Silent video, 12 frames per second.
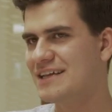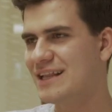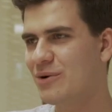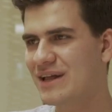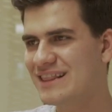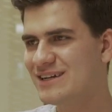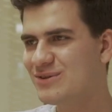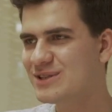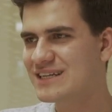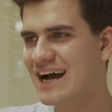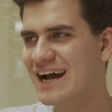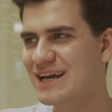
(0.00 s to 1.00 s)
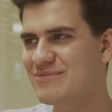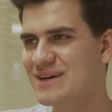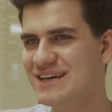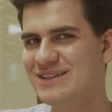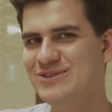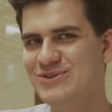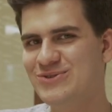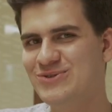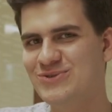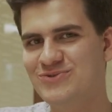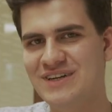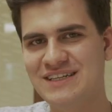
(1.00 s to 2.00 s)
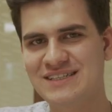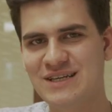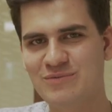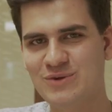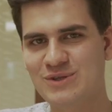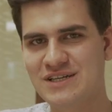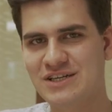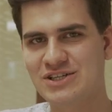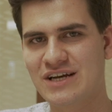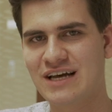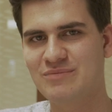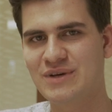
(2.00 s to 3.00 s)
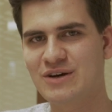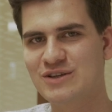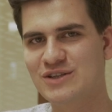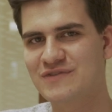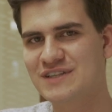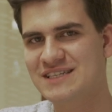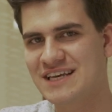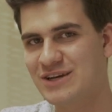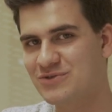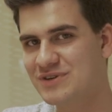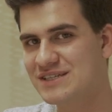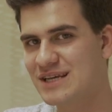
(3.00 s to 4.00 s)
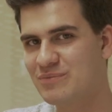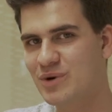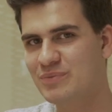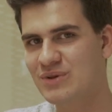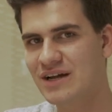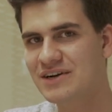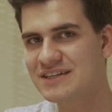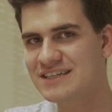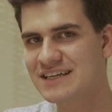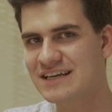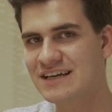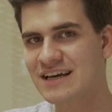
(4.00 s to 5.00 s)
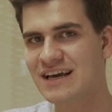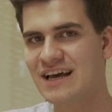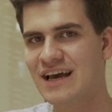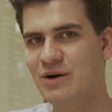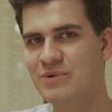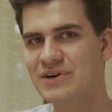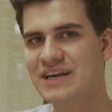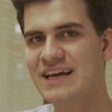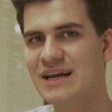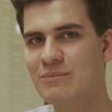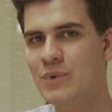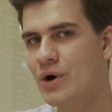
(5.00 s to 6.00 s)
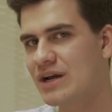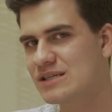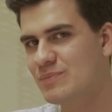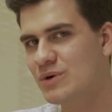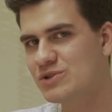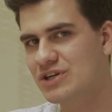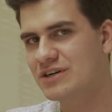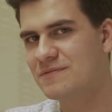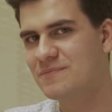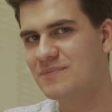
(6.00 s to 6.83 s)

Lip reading: Now a little time into releasing Musi.sh, and because of its increasing popularity, we're getting more exposure.